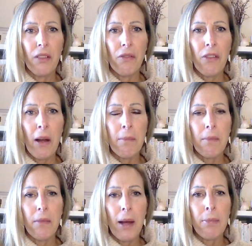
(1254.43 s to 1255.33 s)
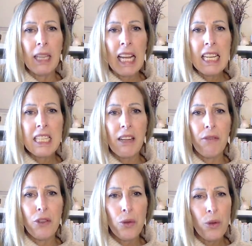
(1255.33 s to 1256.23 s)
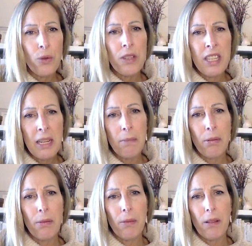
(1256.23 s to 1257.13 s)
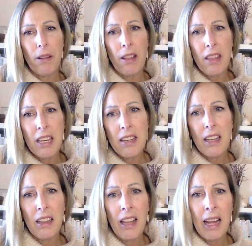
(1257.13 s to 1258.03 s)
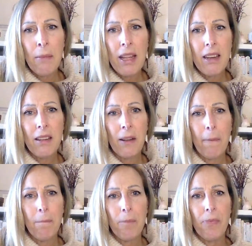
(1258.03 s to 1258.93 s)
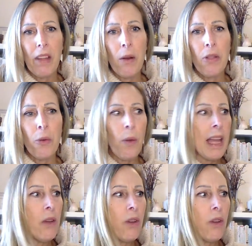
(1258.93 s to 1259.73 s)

from a place of true, deep, authentic alignment, the way you